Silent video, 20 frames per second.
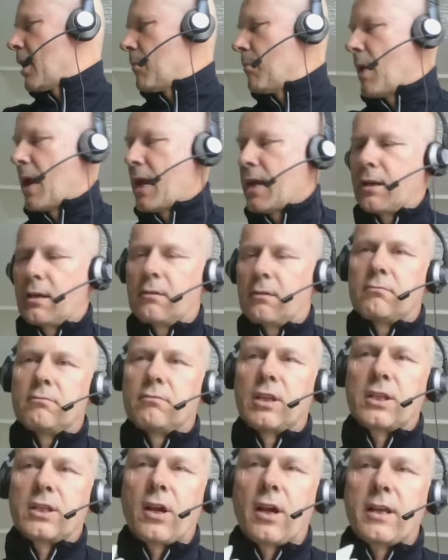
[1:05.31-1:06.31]
make
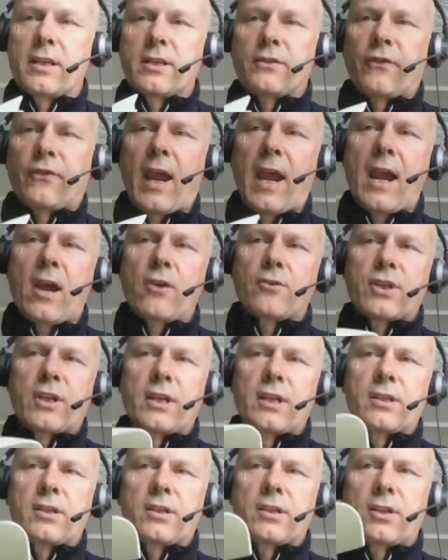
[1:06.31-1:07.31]
designs for
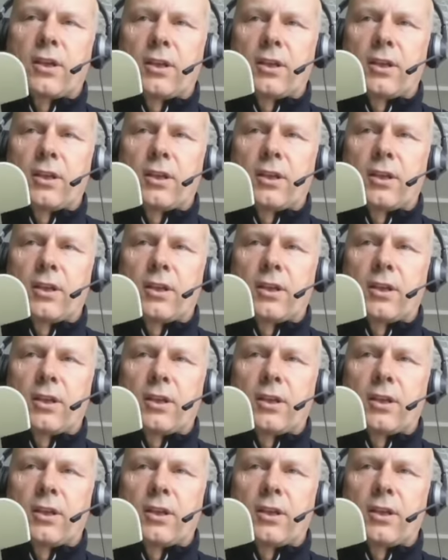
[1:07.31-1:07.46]
houses